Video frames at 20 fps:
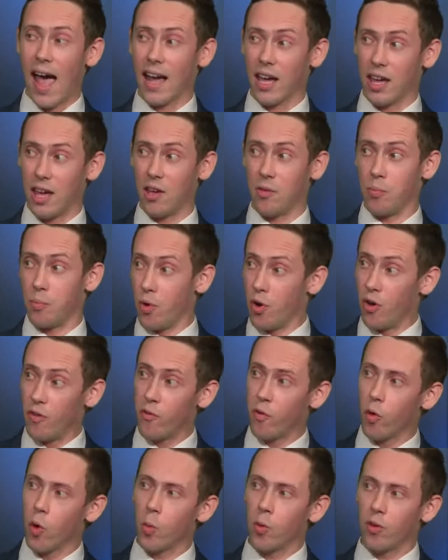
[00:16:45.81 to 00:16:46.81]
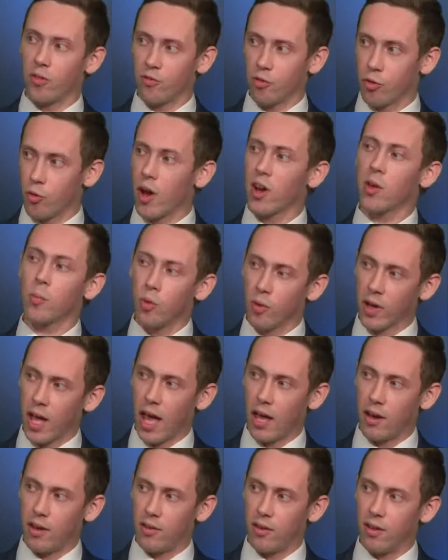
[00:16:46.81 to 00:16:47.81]
can put forward credible
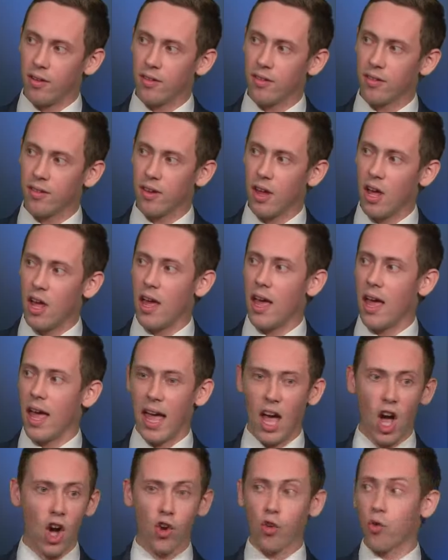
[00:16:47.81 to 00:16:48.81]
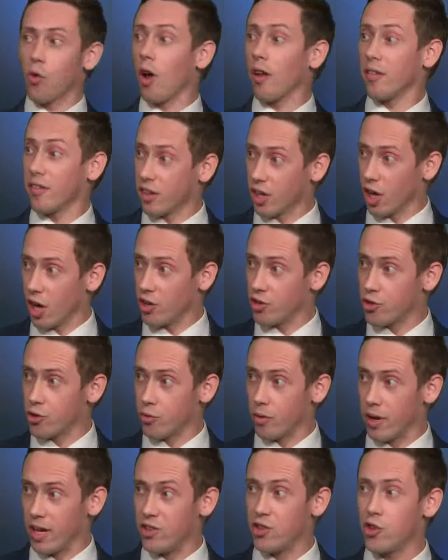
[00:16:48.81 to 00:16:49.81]
candidates across the
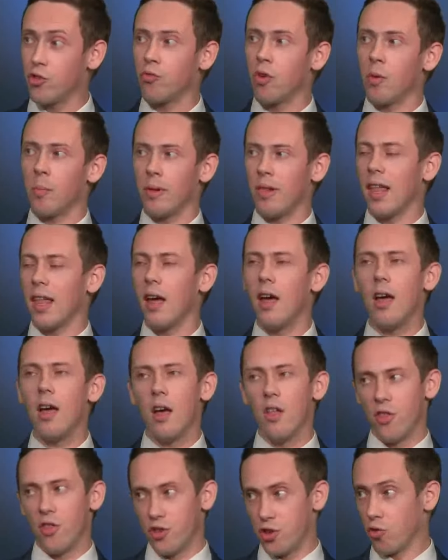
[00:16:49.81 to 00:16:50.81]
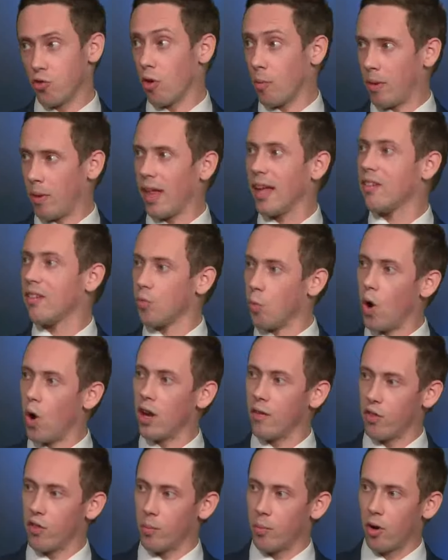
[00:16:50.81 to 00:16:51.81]
country to replace
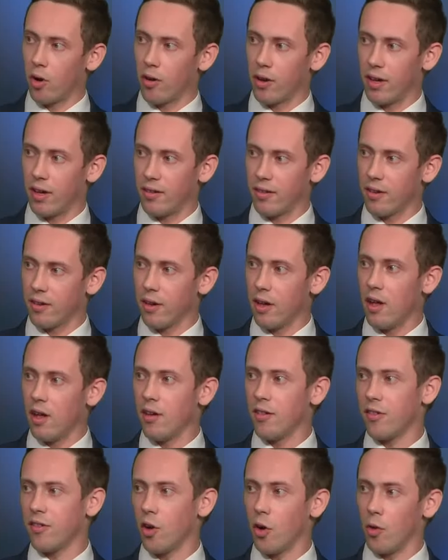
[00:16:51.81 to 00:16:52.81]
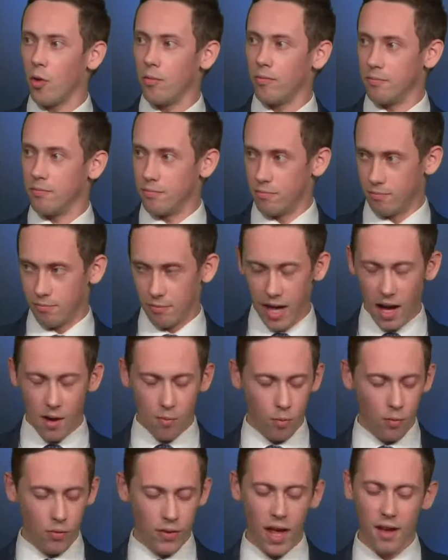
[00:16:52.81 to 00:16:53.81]
one of the parties. So
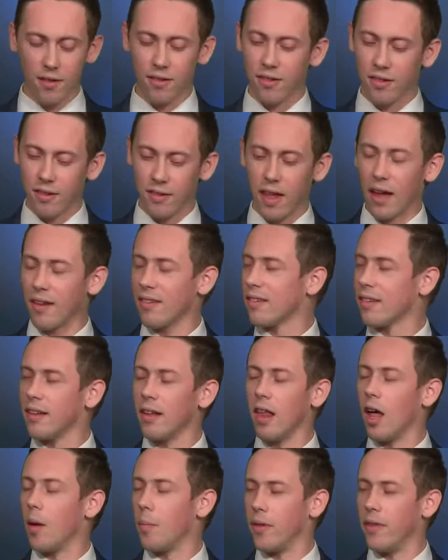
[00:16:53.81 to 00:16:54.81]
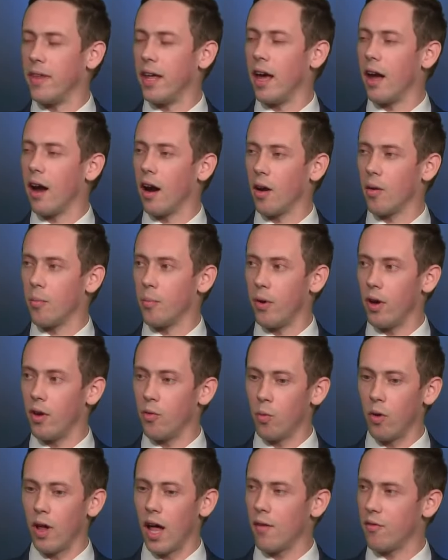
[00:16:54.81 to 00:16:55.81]
that's still up in the air,
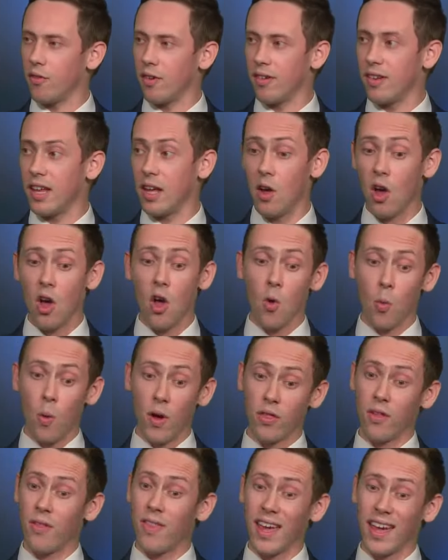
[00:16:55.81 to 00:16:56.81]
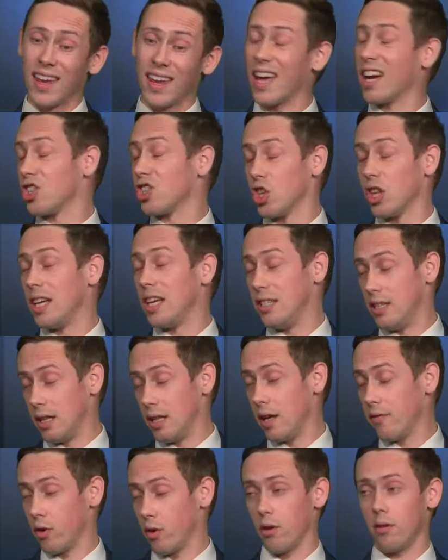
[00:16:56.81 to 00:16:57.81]
but we'll have to see whether they can actually
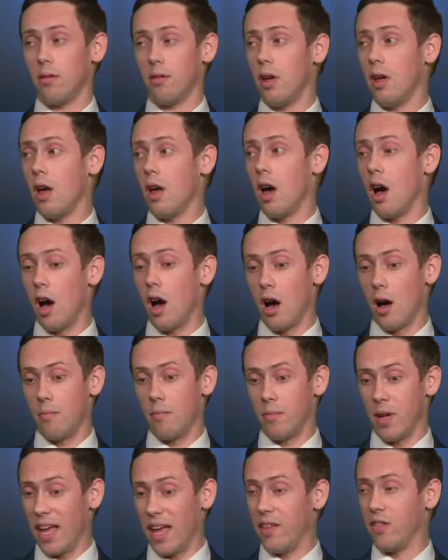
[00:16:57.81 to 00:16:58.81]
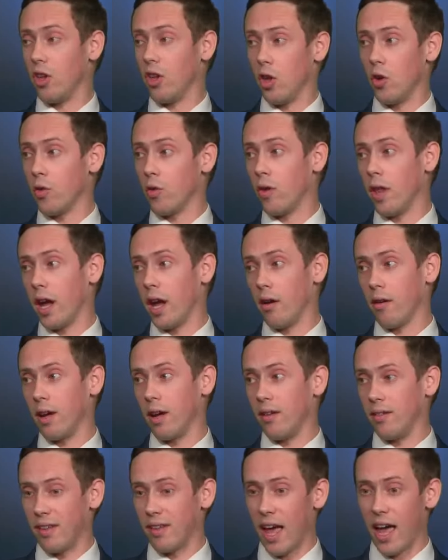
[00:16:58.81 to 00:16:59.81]
deliver in the local
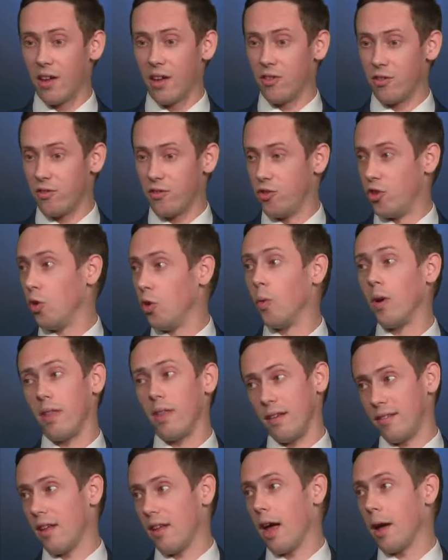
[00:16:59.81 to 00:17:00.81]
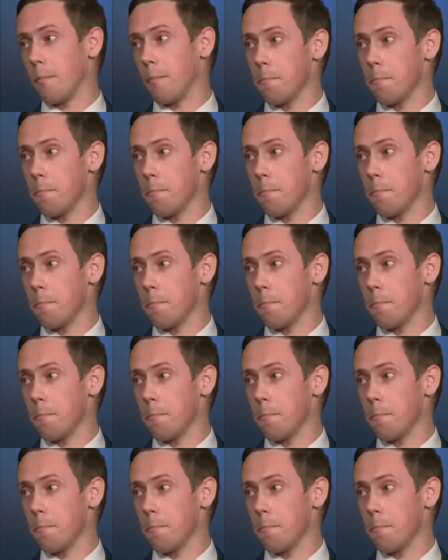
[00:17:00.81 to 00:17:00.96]
areas and do what they say.